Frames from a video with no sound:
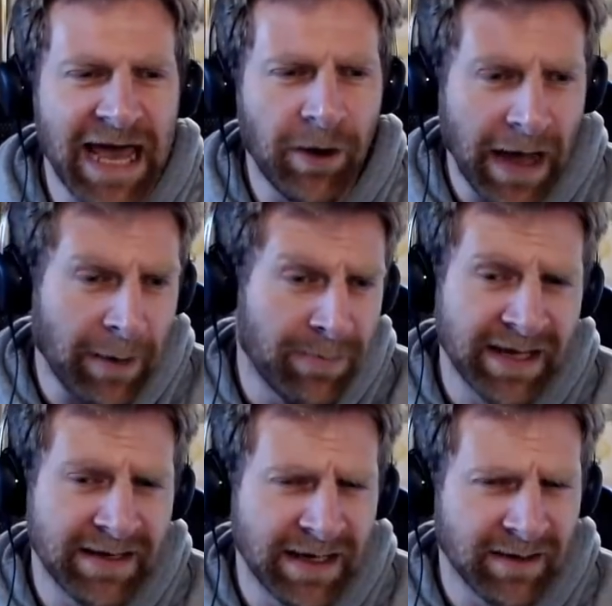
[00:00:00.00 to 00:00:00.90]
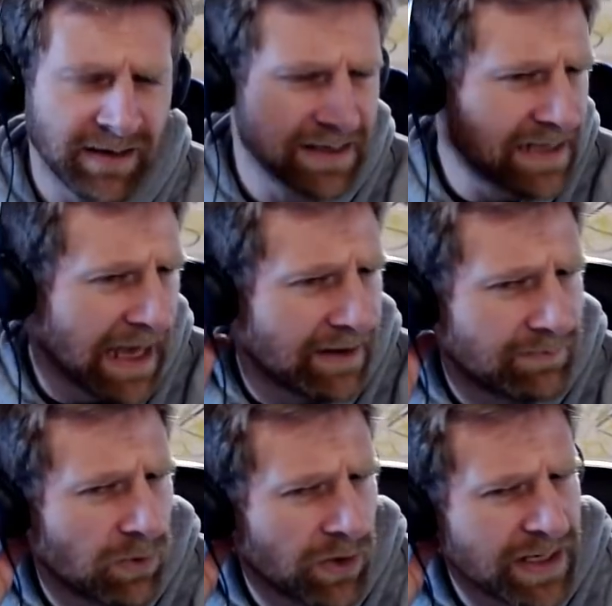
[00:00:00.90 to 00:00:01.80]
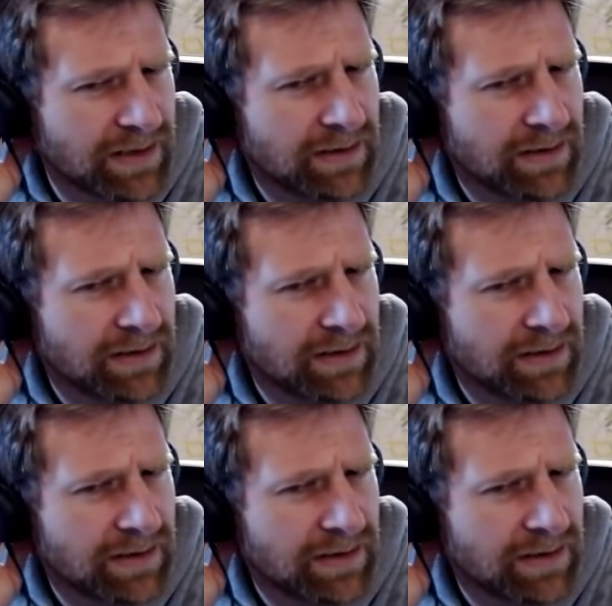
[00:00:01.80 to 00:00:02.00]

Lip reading: How big a deal is that point?